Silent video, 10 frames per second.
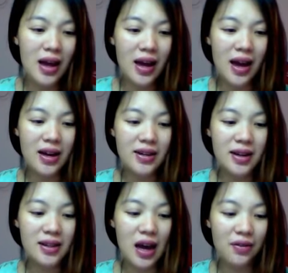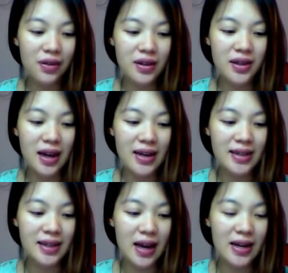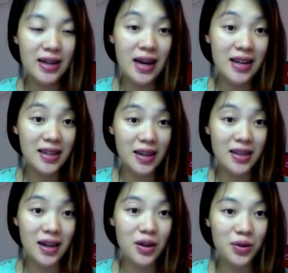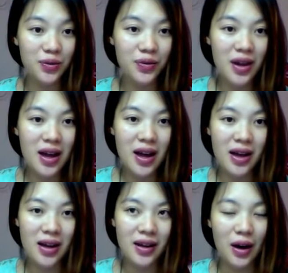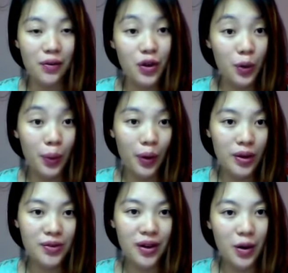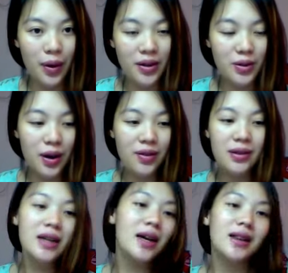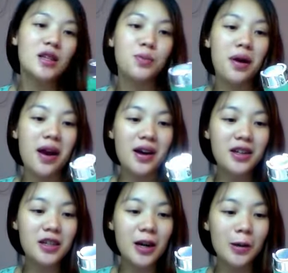And it does have a slight scent and it does kind of cover your pores very well. So I really like this product.